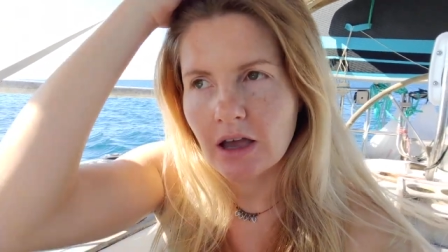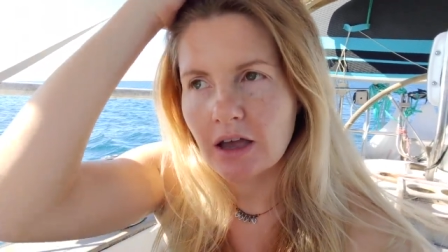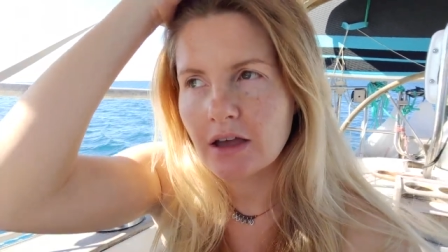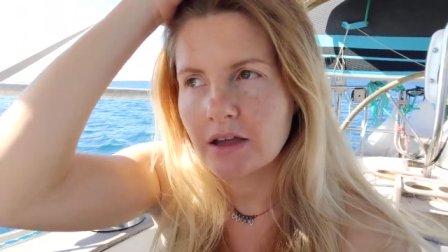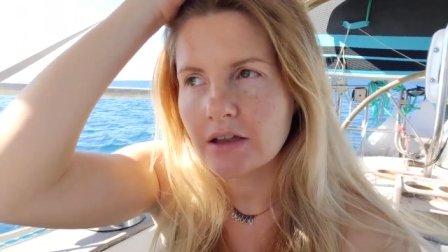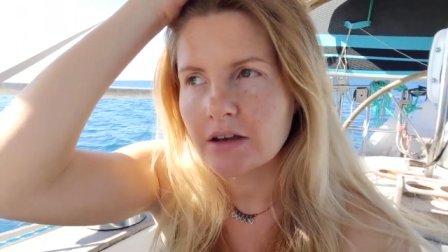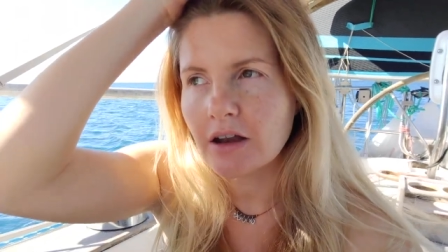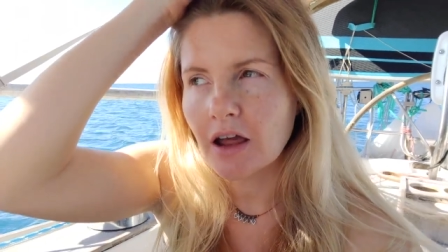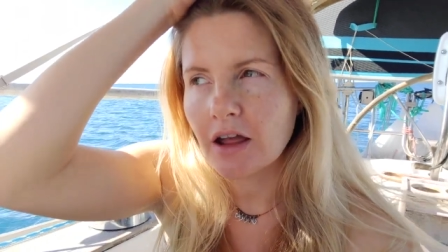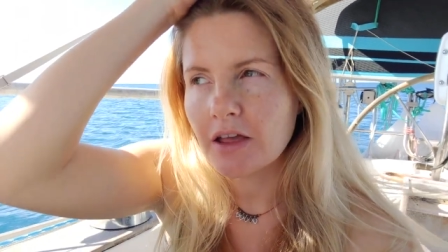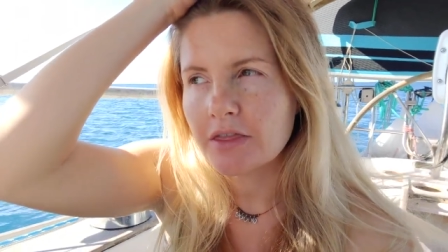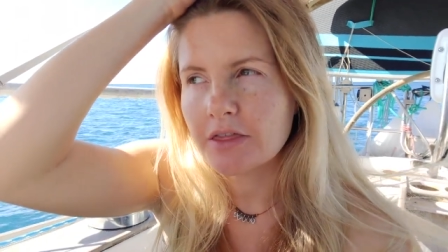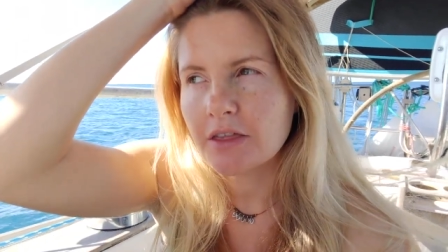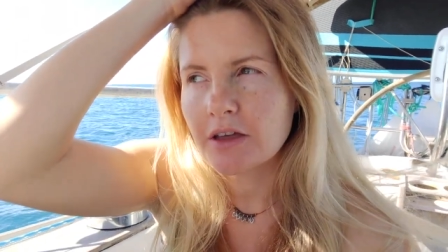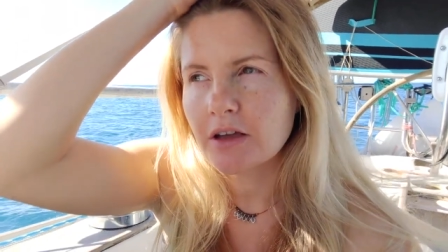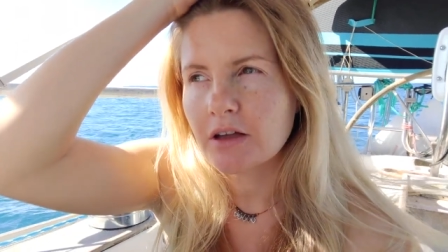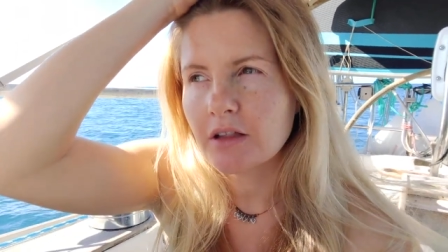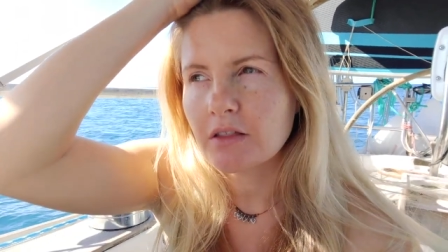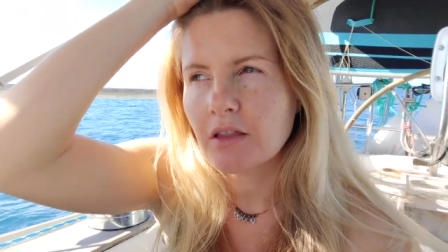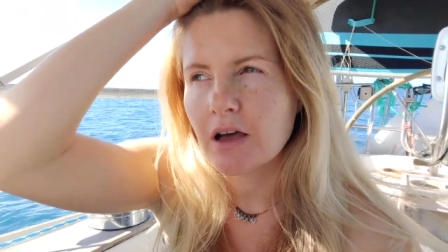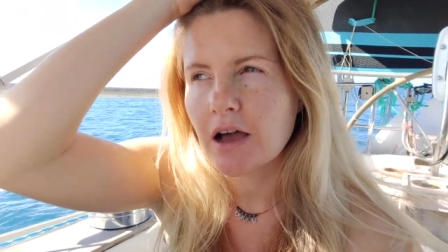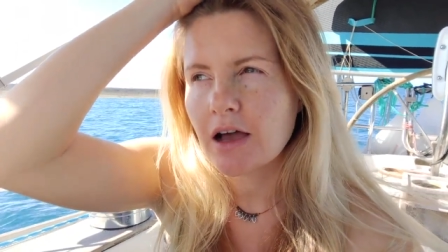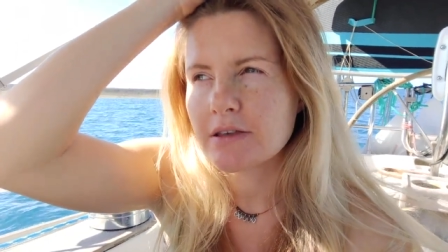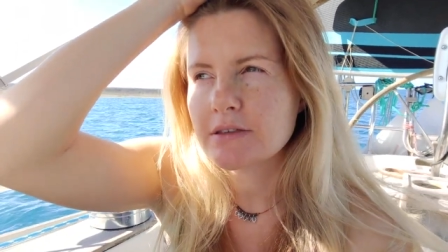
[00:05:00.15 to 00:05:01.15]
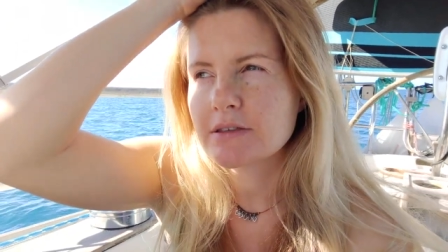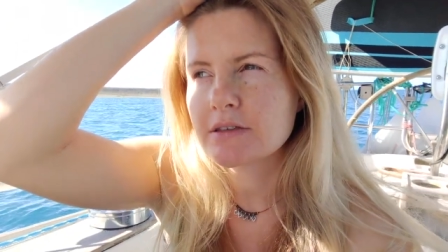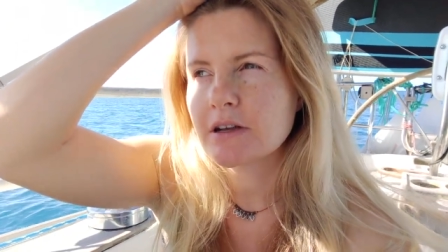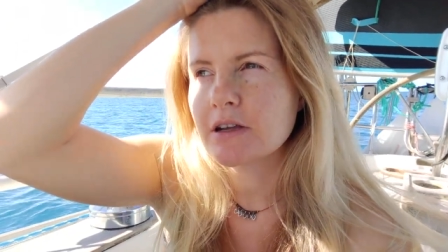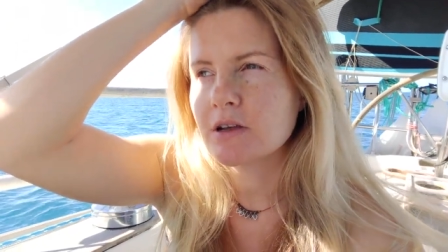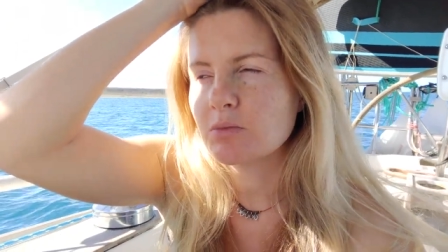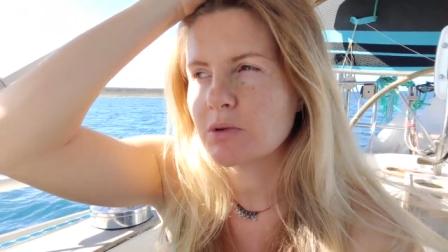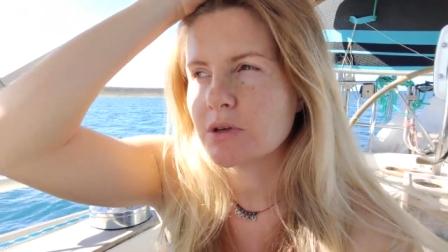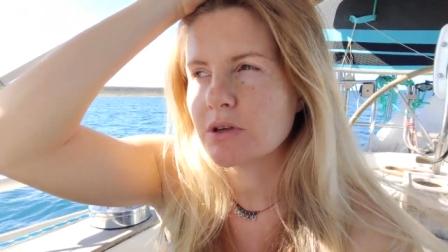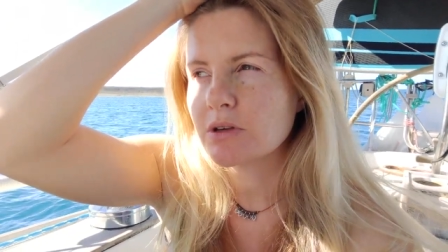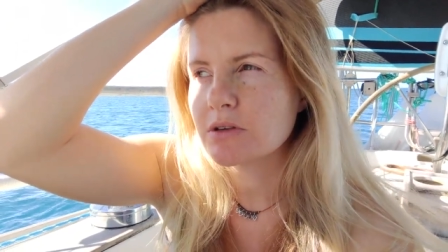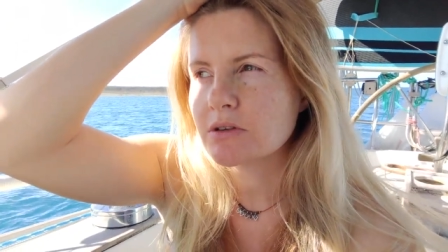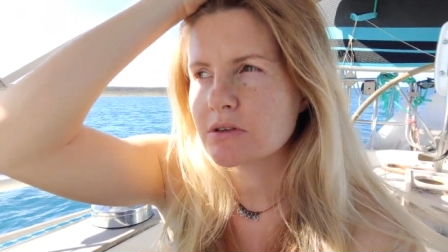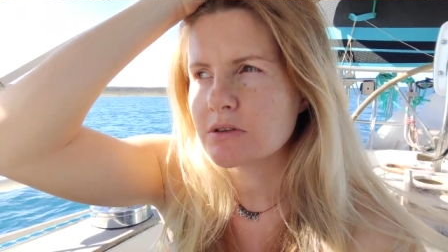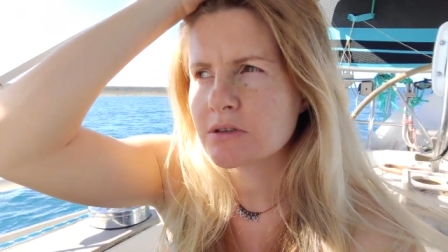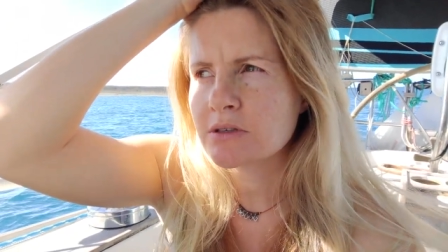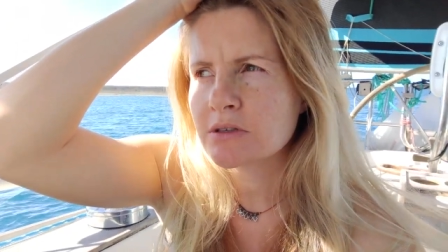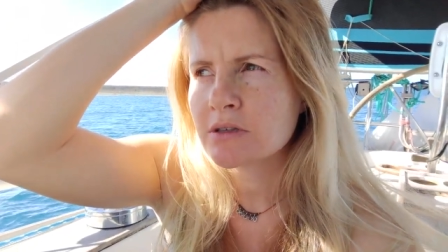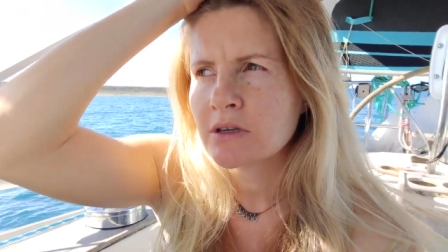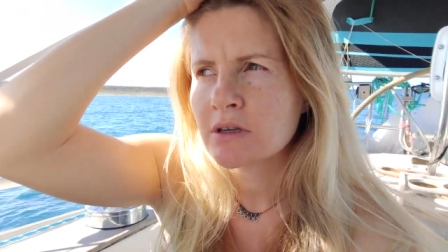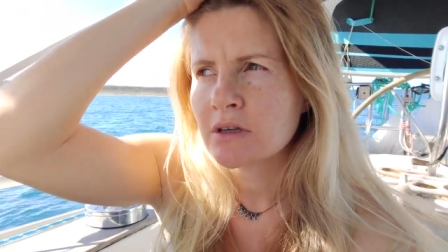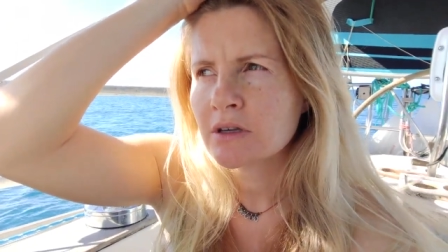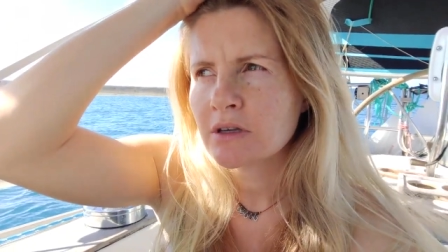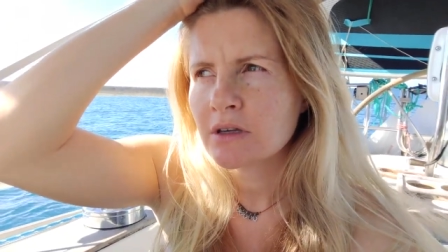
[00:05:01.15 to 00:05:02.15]
and I think last night,
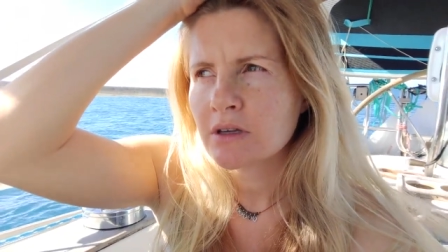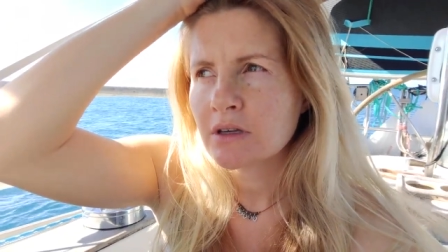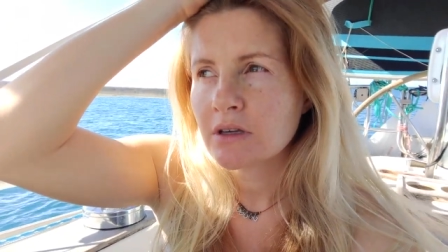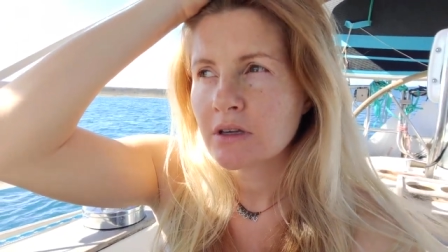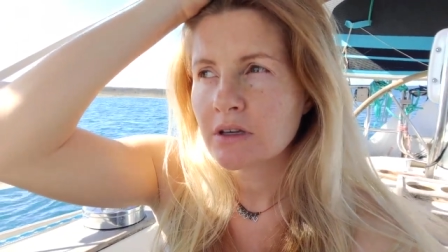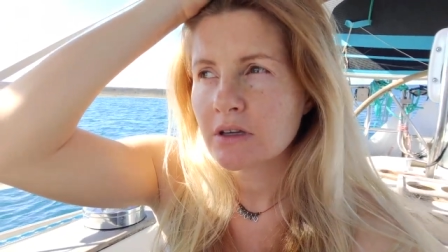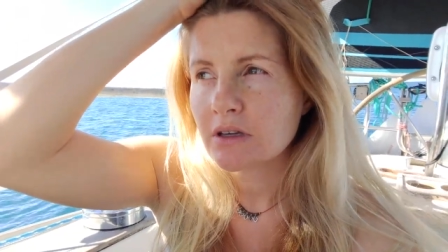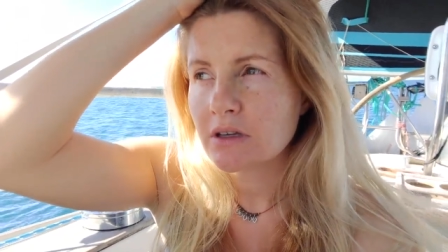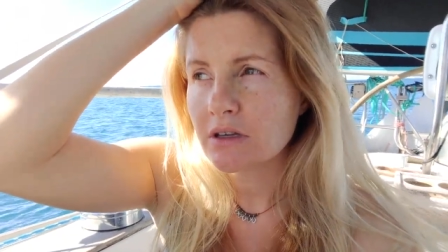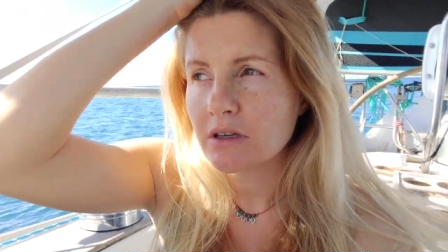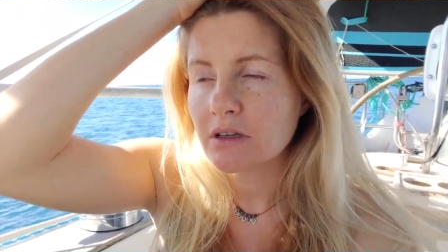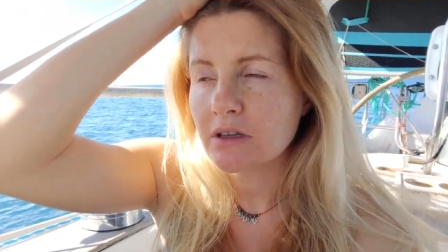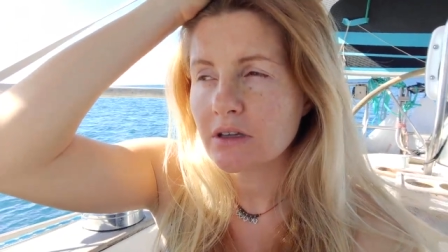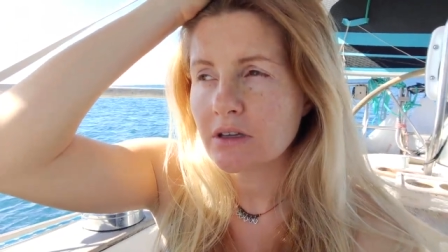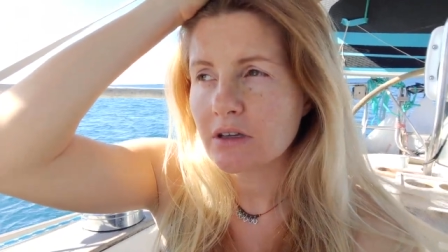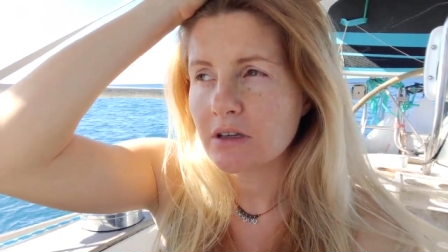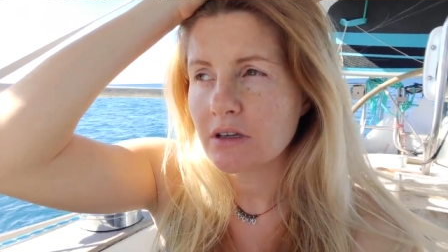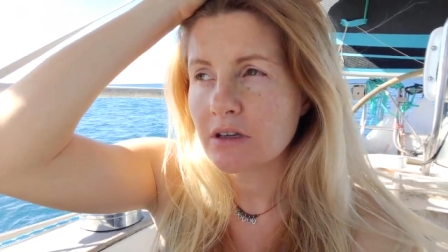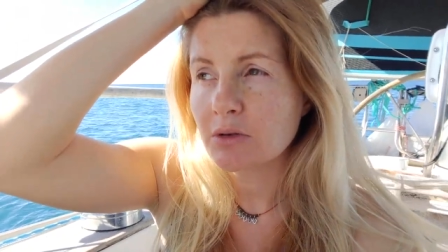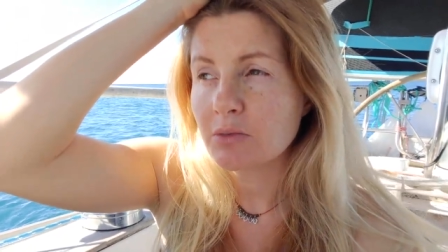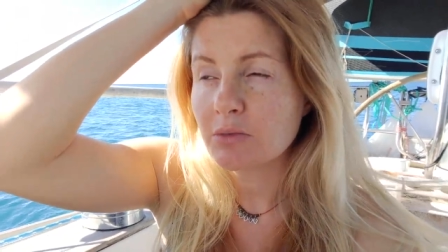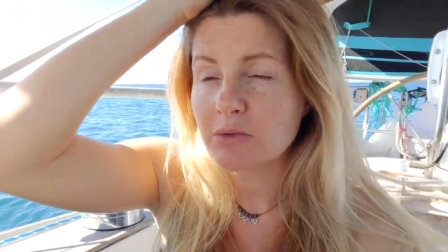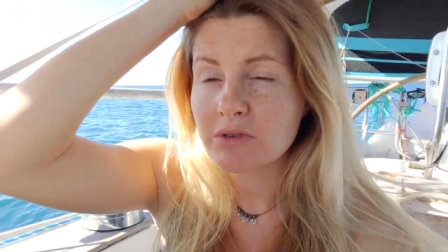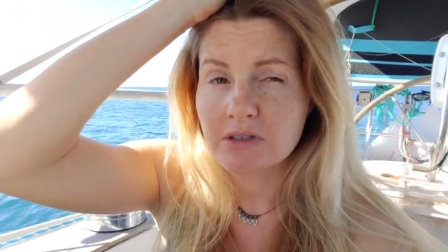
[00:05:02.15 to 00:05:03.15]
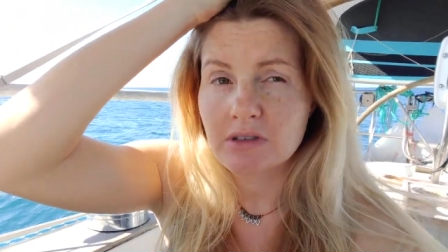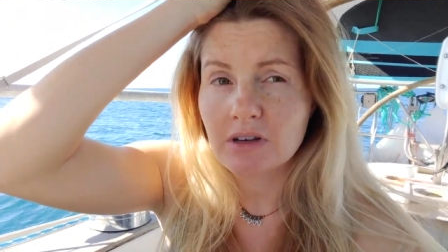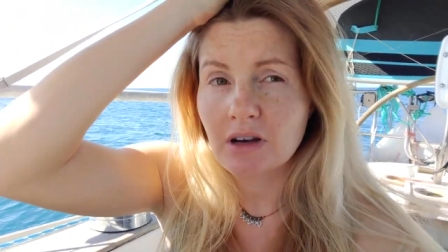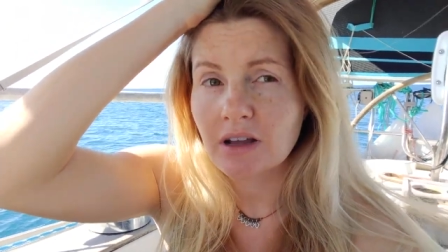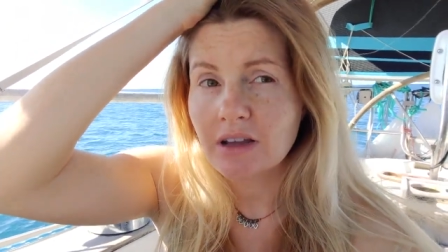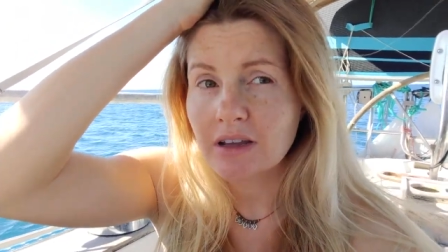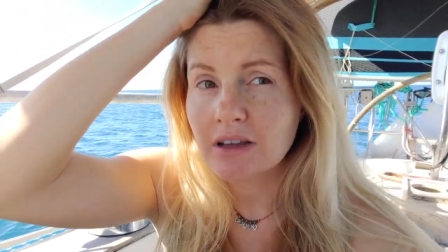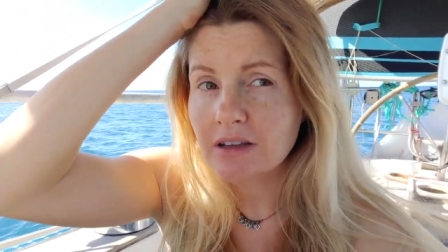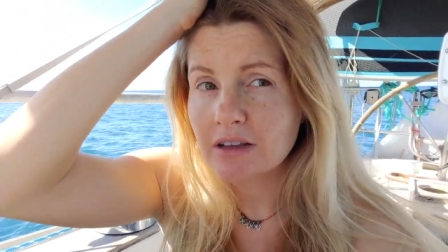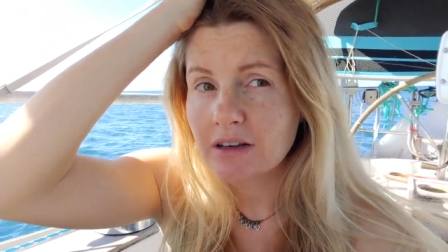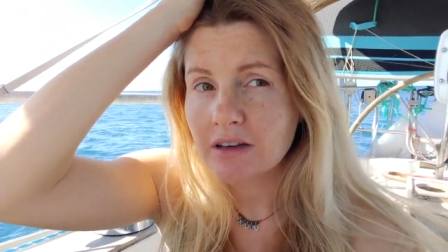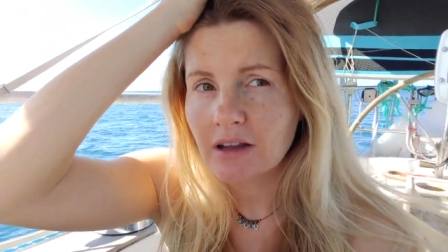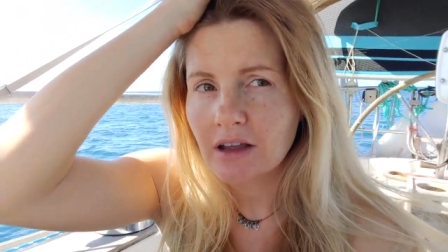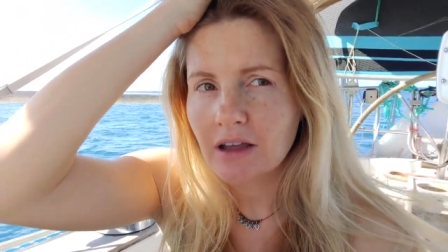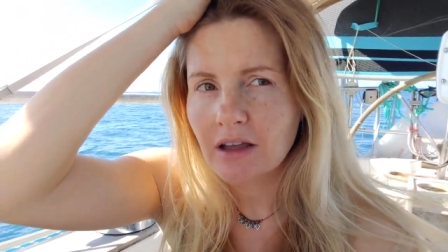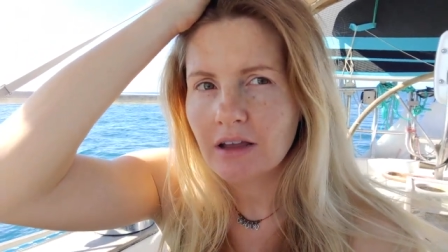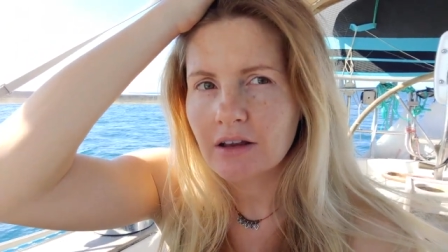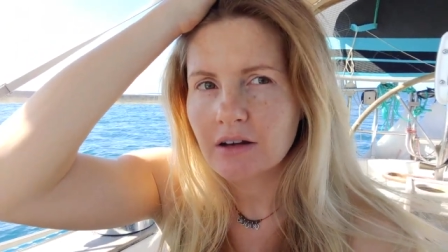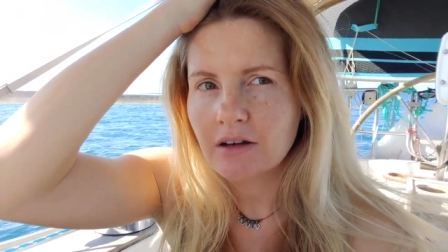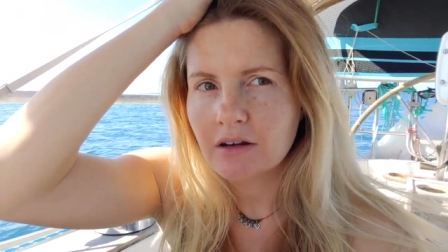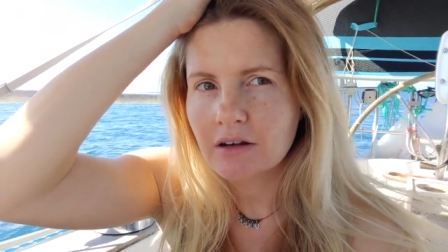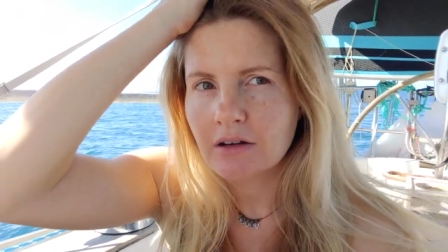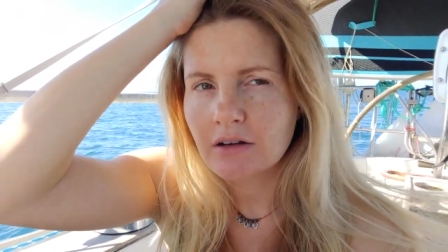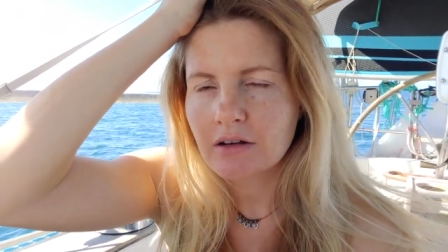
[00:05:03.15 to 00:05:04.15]
because it was night
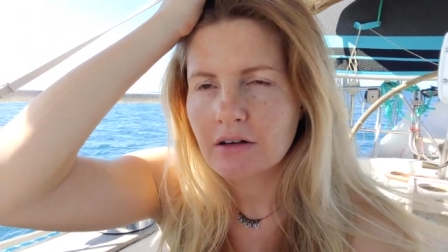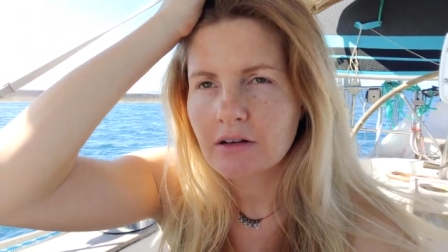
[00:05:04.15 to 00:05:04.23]
and,